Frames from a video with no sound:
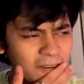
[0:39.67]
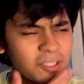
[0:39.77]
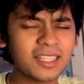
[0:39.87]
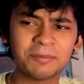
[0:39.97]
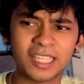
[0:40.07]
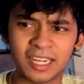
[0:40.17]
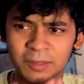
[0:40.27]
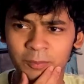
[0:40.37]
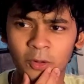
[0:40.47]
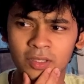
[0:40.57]
I don't think I'm that
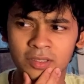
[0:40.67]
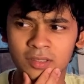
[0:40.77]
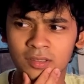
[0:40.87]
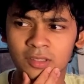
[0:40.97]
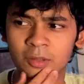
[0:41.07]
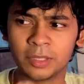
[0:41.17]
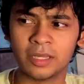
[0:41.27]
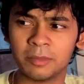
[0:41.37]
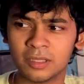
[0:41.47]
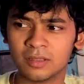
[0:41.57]
important to
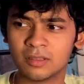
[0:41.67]
be able